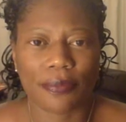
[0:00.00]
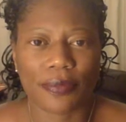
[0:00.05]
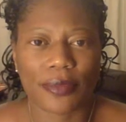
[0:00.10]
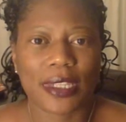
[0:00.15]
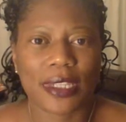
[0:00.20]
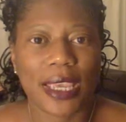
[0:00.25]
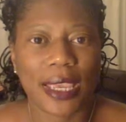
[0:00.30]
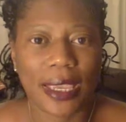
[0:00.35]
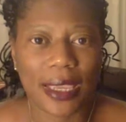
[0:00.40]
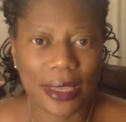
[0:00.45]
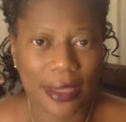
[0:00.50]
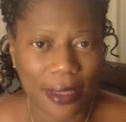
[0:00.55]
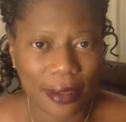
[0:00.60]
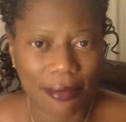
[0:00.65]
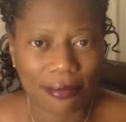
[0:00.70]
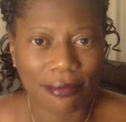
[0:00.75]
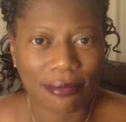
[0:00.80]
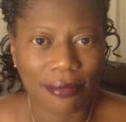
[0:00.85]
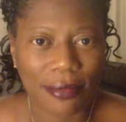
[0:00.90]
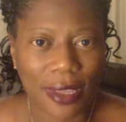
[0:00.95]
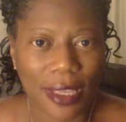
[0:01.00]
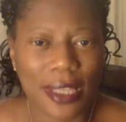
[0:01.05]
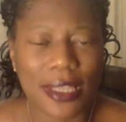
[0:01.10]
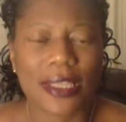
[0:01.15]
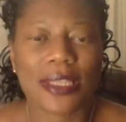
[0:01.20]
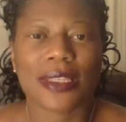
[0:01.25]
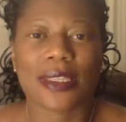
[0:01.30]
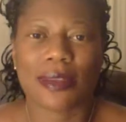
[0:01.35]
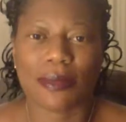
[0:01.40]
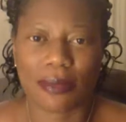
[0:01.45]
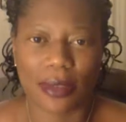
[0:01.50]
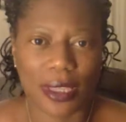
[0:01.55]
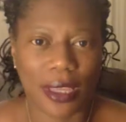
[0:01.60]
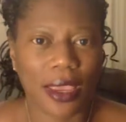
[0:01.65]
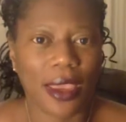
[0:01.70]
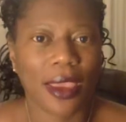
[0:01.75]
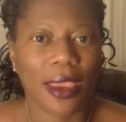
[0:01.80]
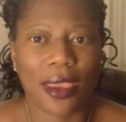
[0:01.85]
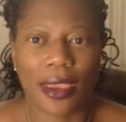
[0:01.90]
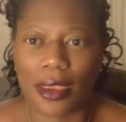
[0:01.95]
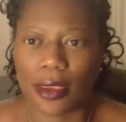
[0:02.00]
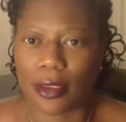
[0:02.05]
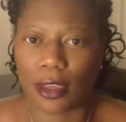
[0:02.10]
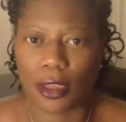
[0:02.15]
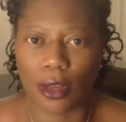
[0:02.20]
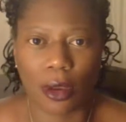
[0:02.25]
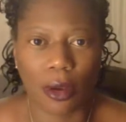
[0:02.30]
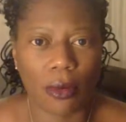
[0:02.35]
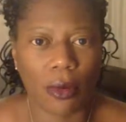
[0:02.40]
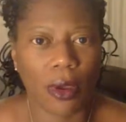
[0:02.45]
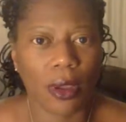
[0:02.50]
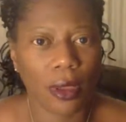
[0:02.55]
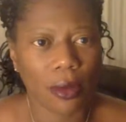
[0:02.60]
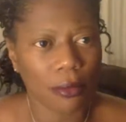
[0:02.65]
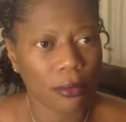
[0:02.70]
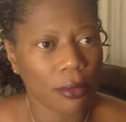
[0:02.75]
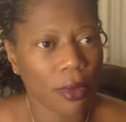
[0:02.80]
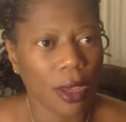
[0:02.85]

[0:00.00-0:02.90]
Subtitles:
take and say, hey, you know what?